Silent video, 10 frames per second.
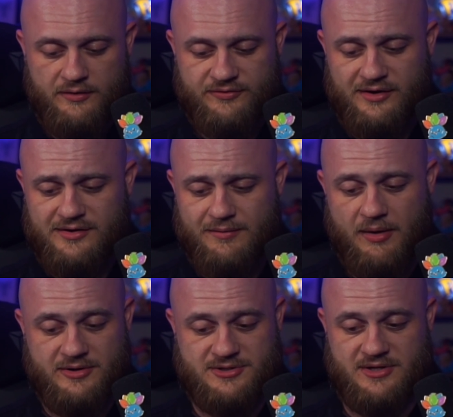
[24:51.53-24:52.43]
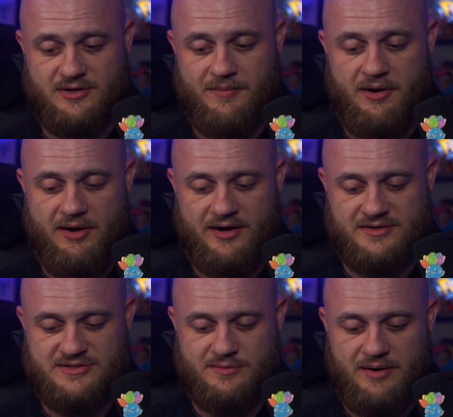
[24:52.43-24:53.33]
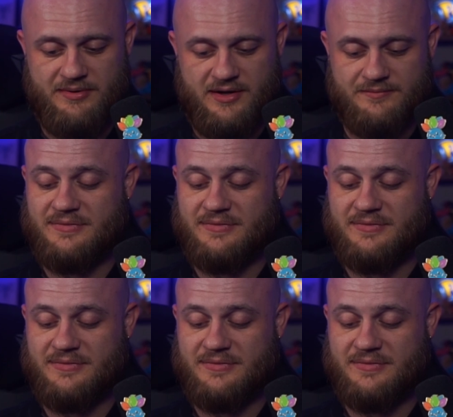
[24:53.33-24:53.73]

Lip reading: Frankly, they might retreat their Marowak and swap it.